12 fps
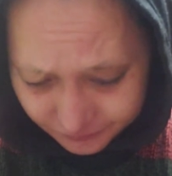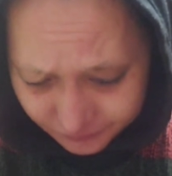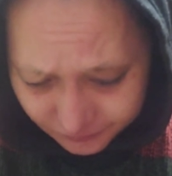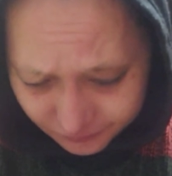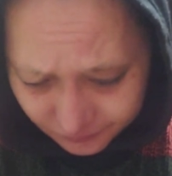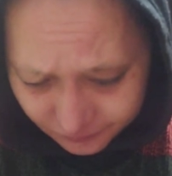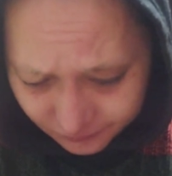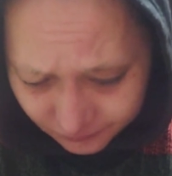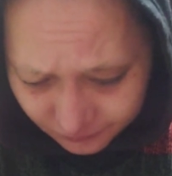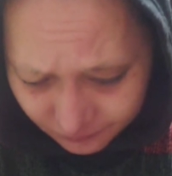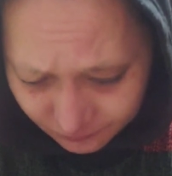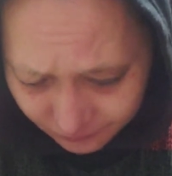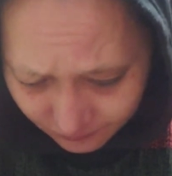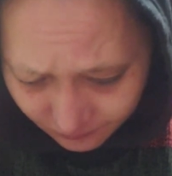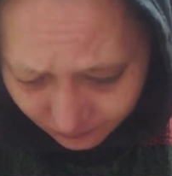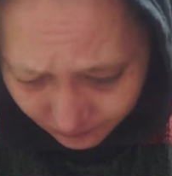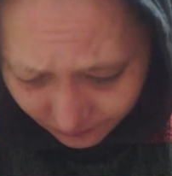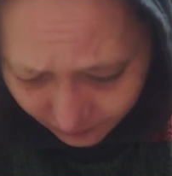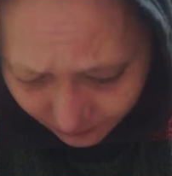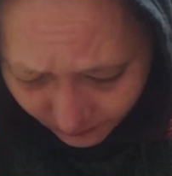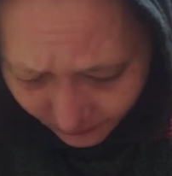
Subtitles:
No one is speaking in this clip.